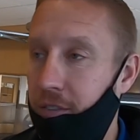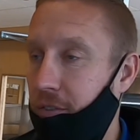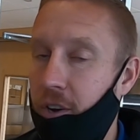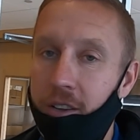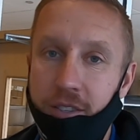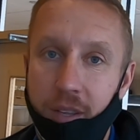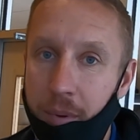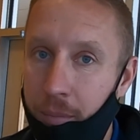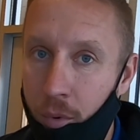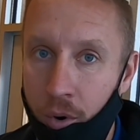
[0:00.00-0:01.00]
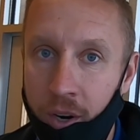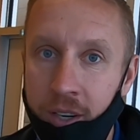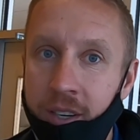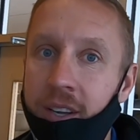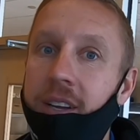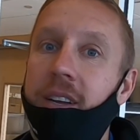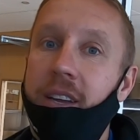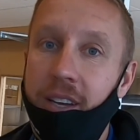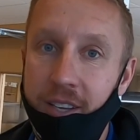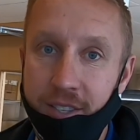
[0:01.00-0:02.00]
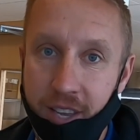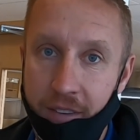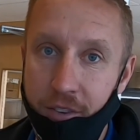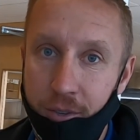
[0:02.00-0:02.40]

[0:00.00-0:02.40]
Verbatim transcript: Even if it costs a little bit more, it could save